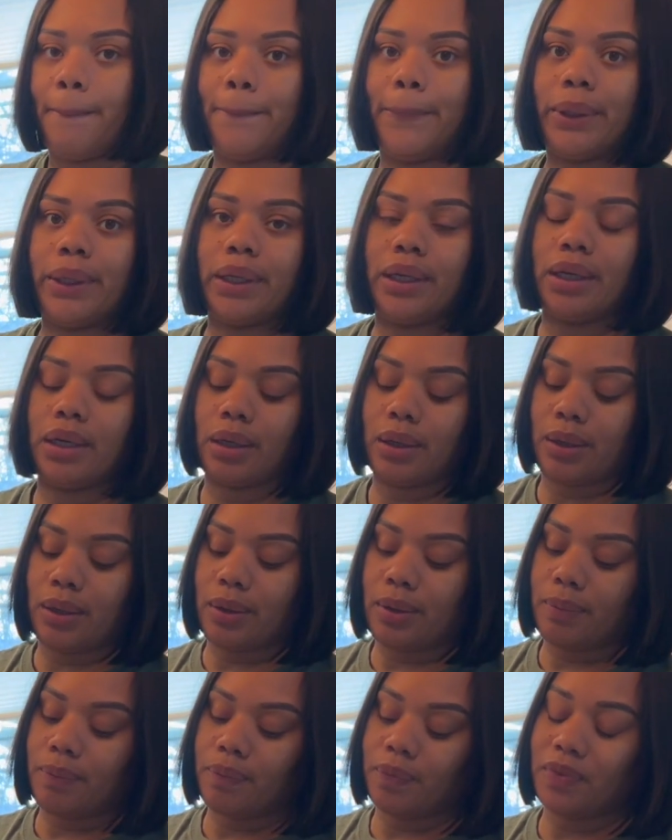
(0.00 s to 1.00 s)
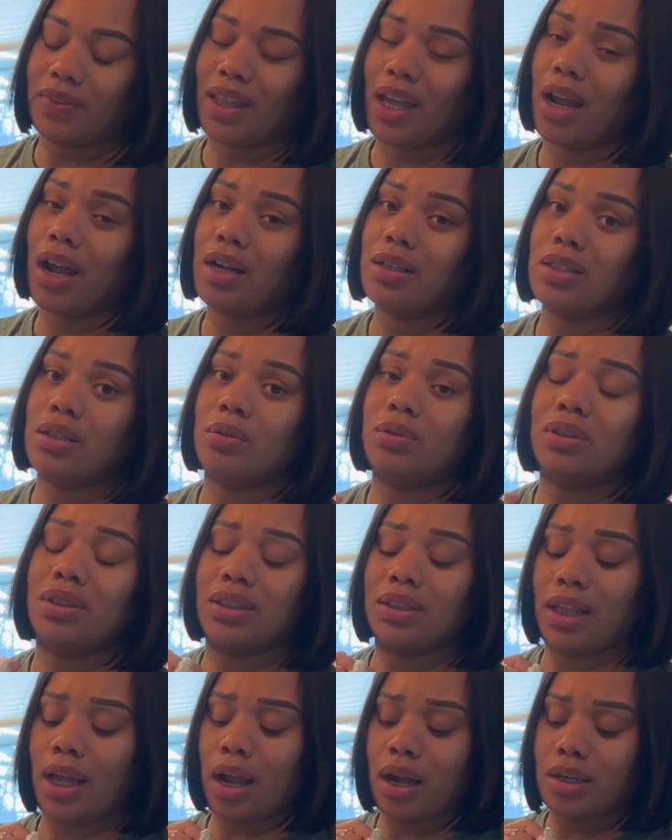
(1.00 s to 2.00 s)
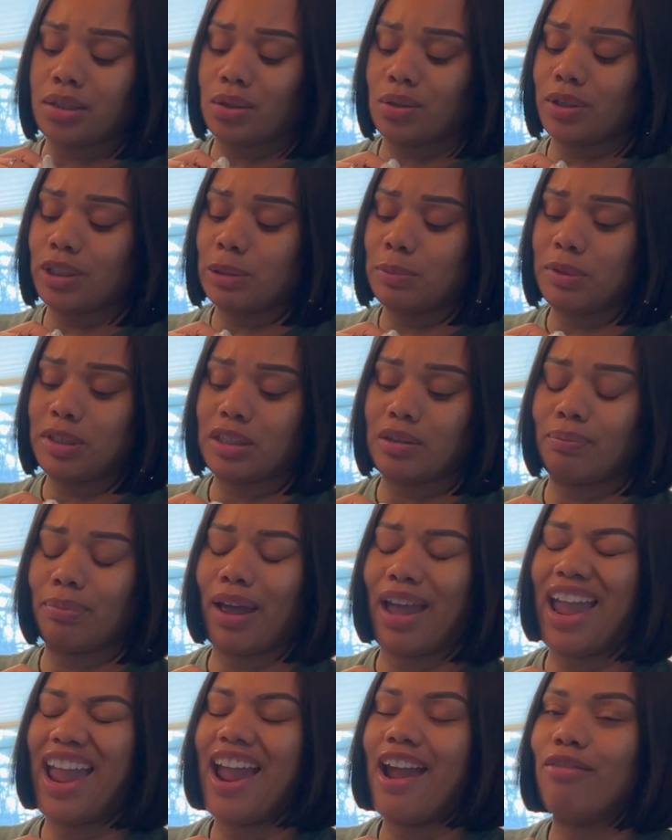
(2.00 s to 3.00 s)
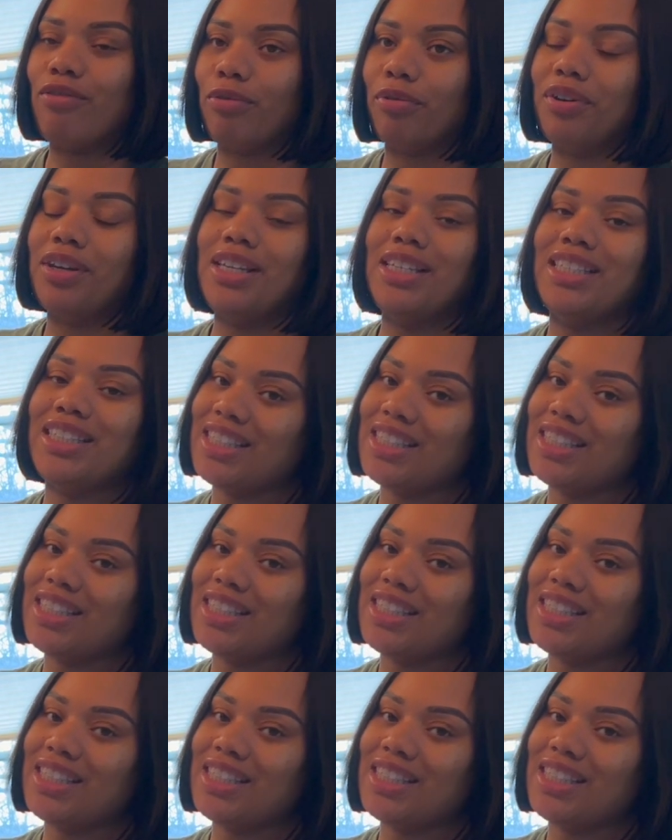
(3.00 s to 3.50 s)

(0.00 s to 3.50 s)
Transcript: but um they are so good they are so expensive but every